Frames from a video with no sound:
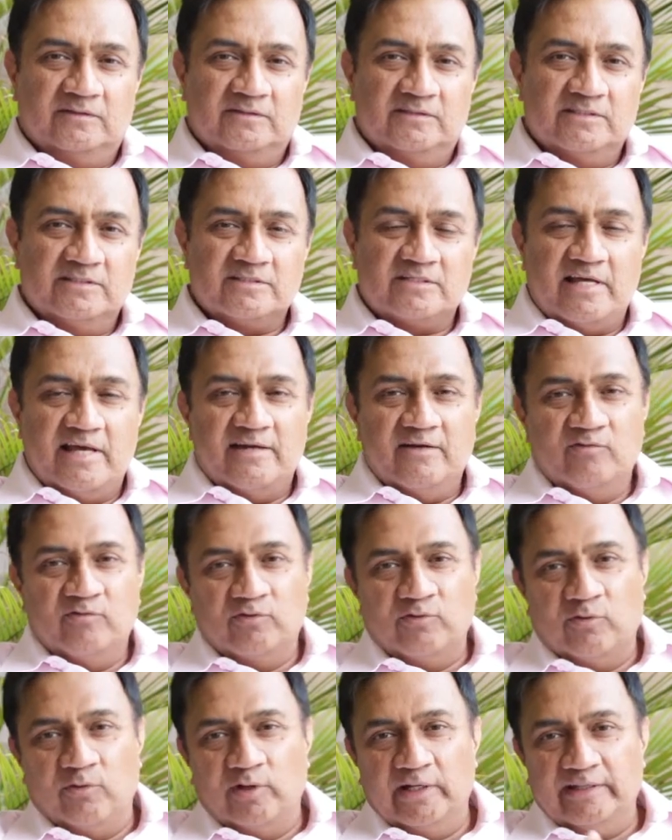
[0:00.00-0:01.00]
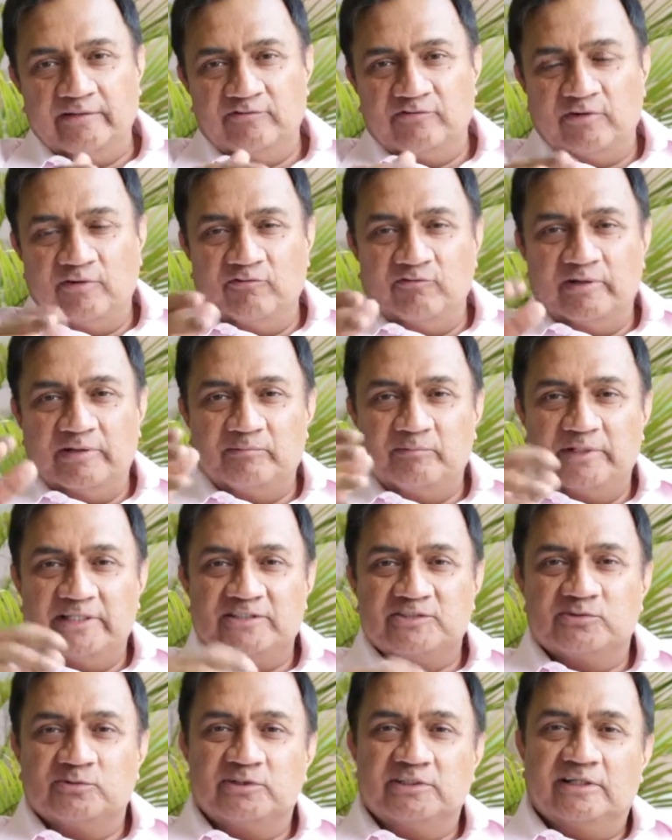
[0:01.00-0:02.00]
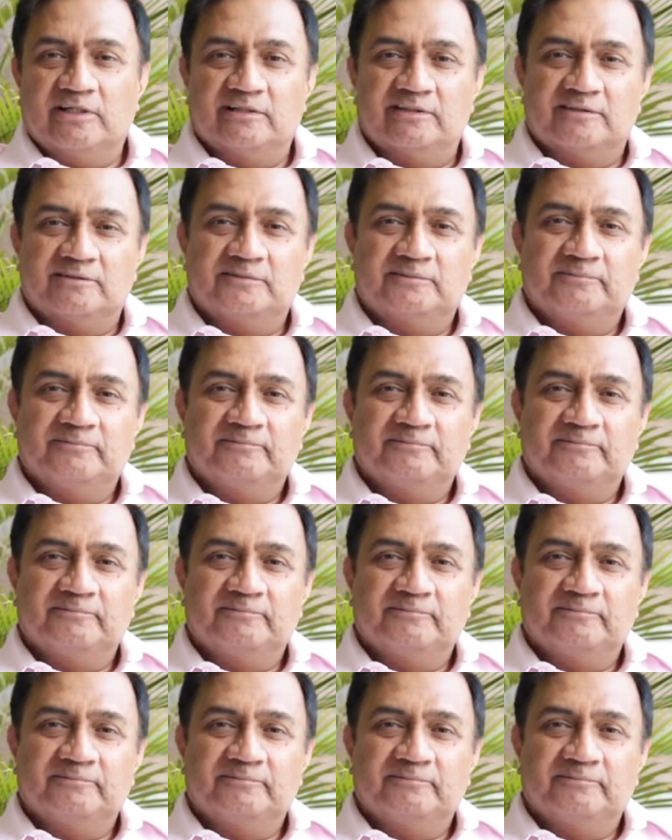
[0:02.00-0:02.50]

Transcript: just kind of rolling from one place to the other,